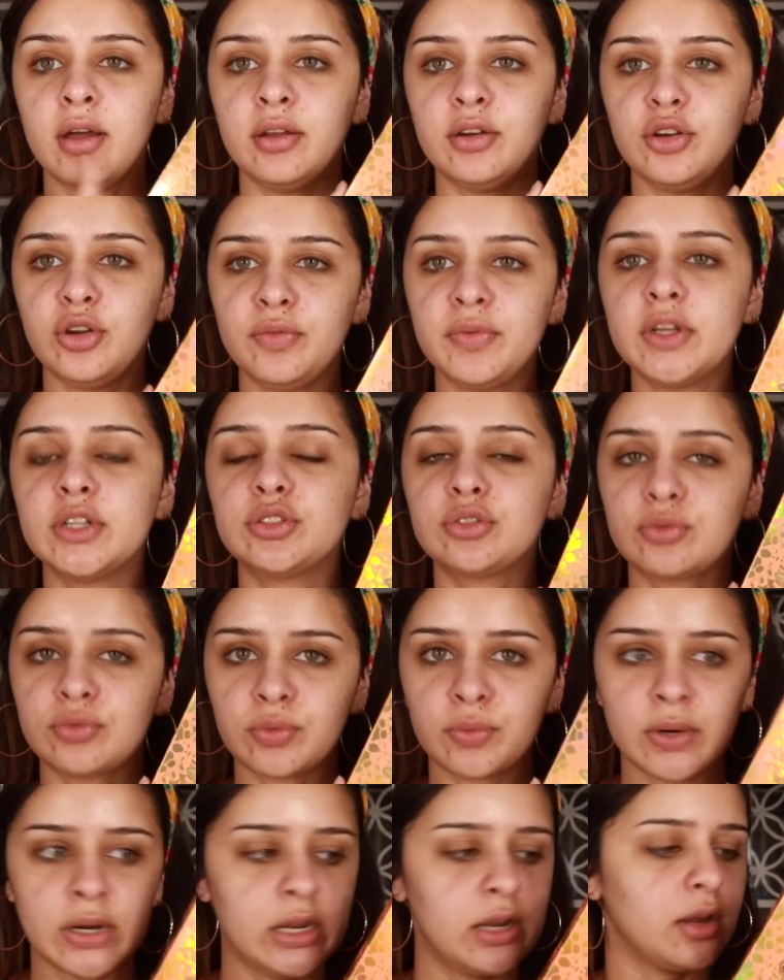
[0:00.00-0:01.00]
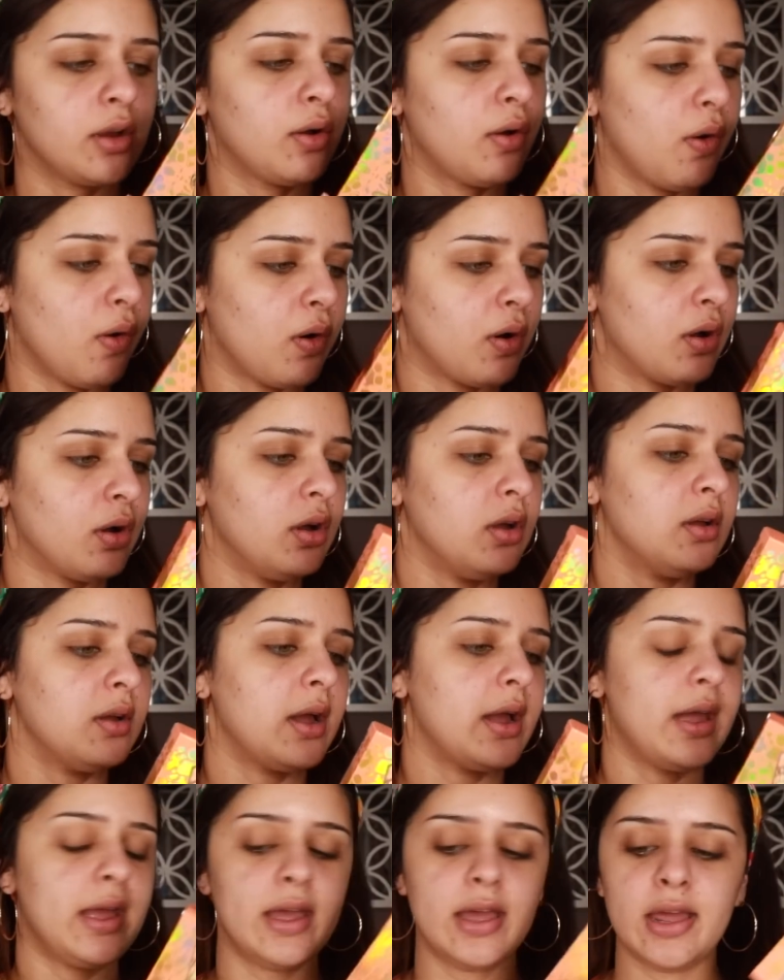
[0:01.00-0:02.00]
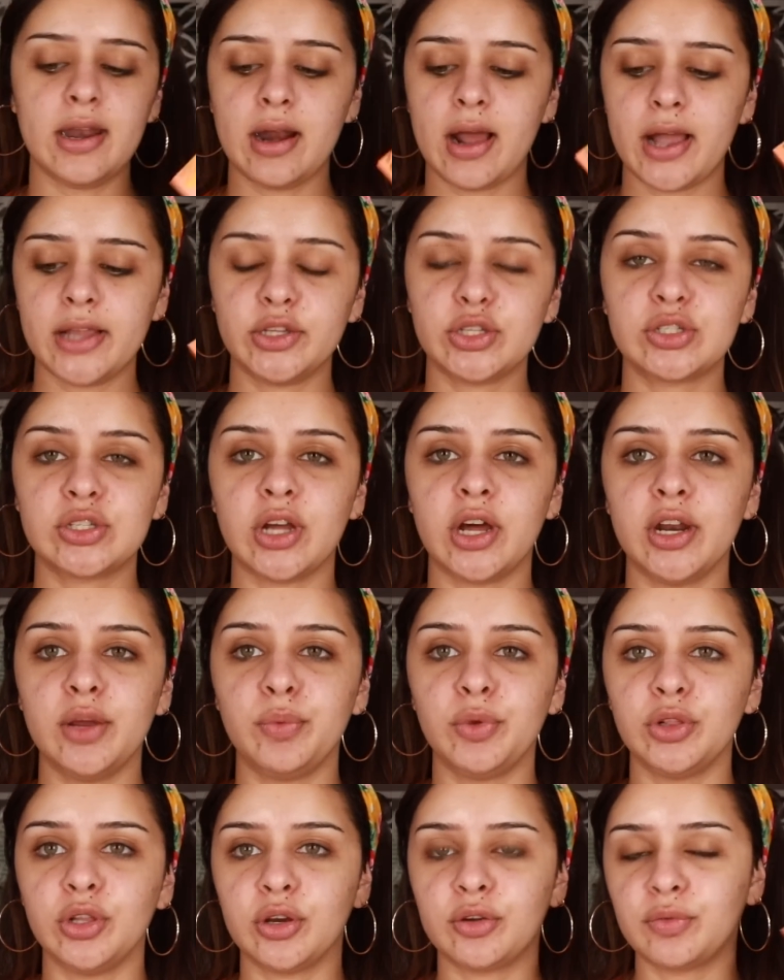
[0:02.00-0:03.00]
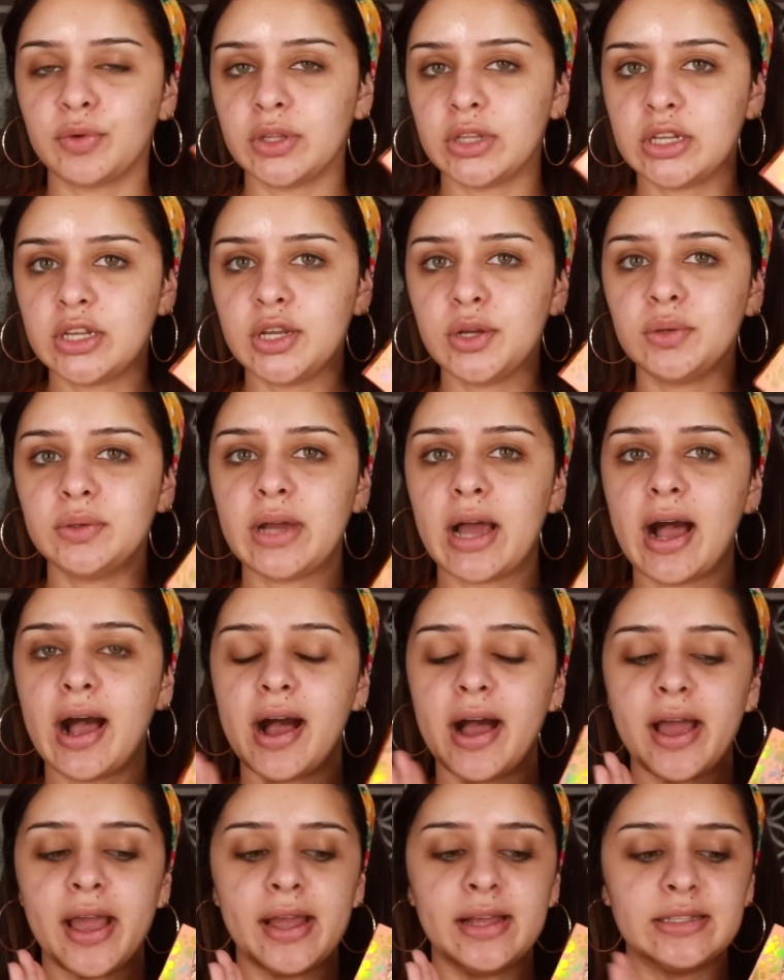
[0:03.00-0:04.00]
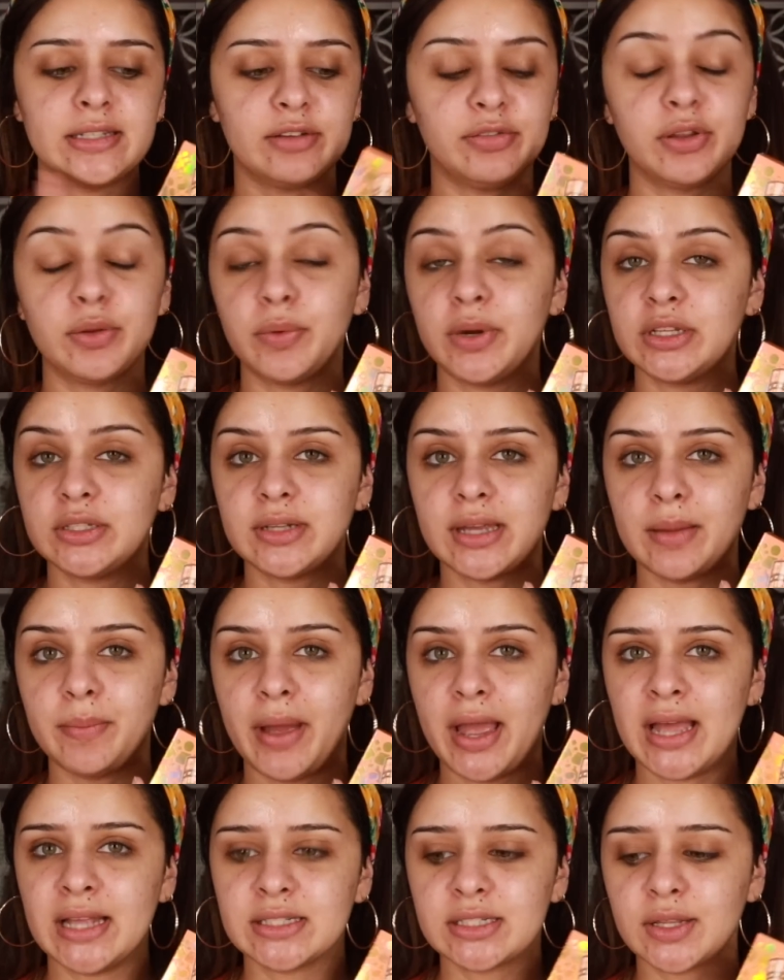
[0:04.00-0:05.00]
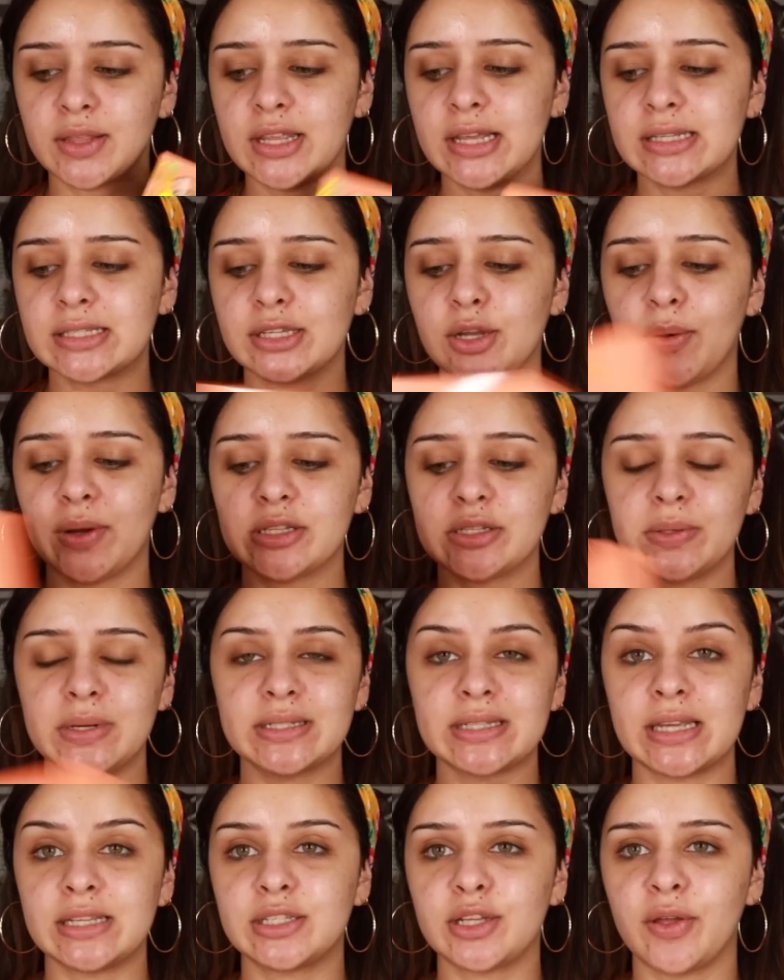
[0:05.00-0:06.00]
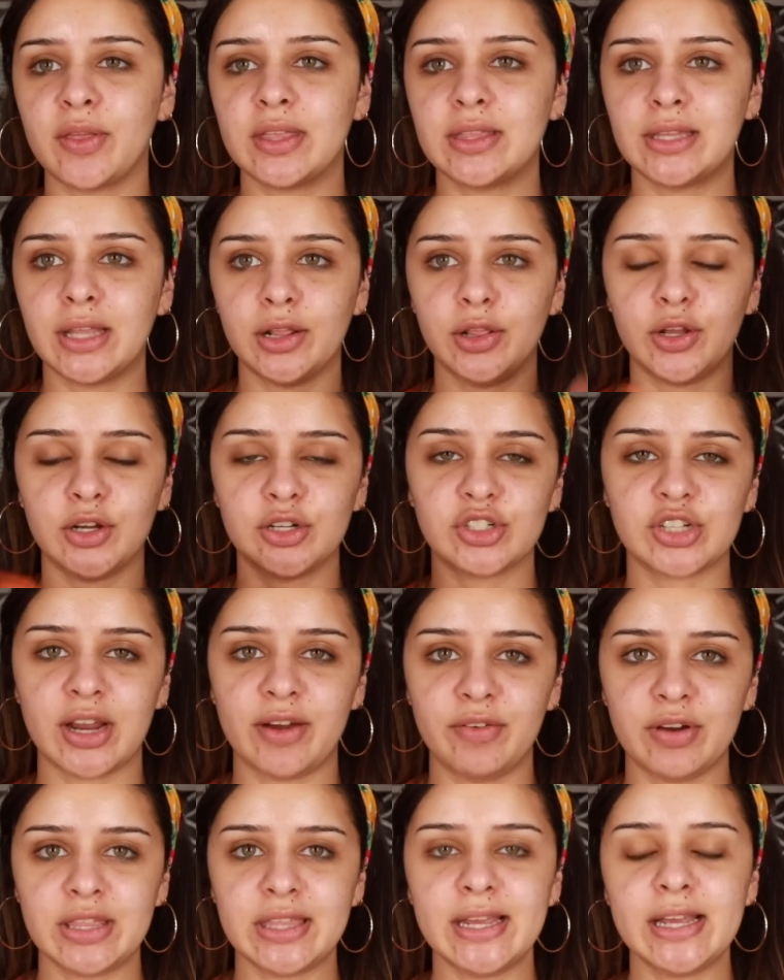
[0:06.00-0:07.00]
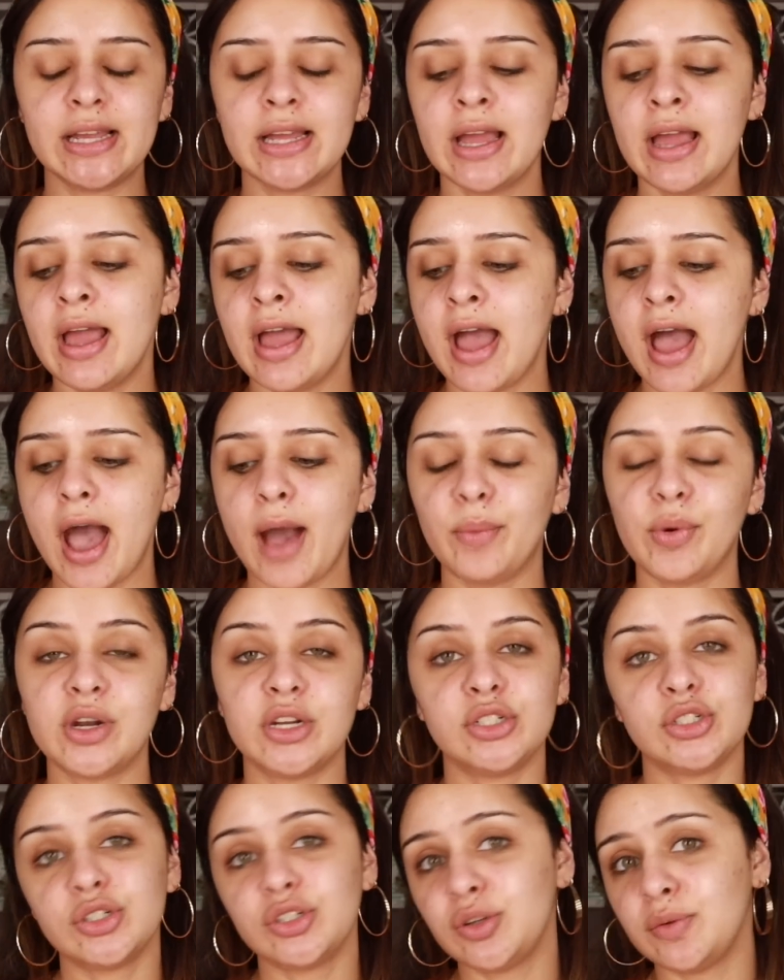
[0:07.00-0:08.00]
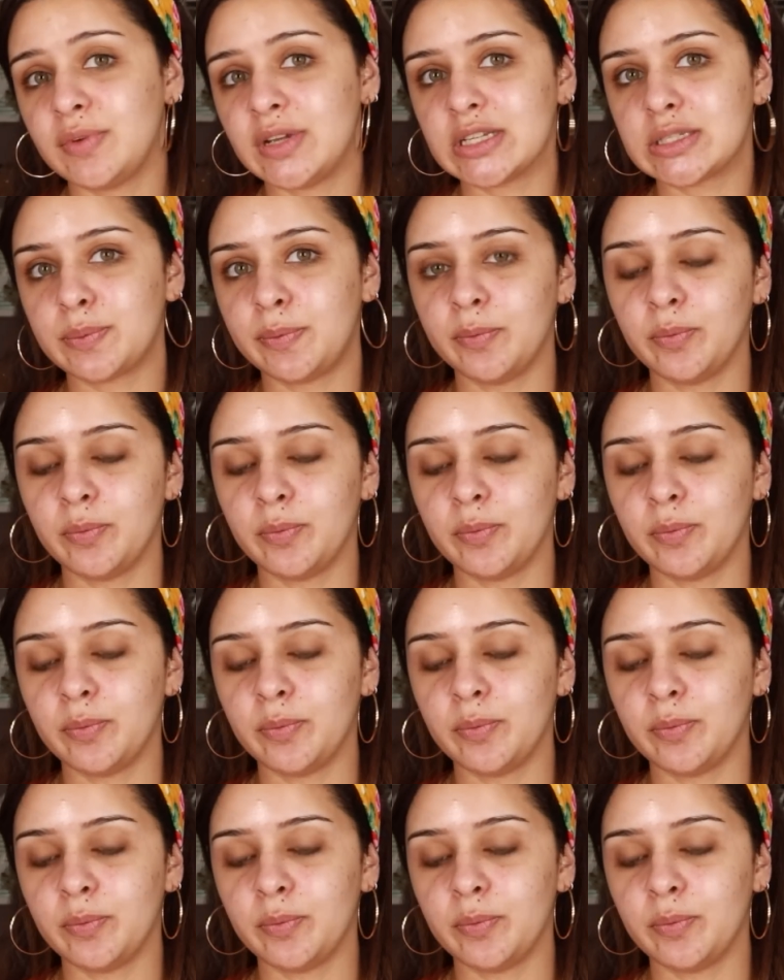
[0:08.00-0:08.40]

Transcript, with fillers: Nubian 3 Coral, and I just thought it would look really cute. I definitely wanted to get my hands on this, so as soon as I saw that they launched everything, I went into Juvia's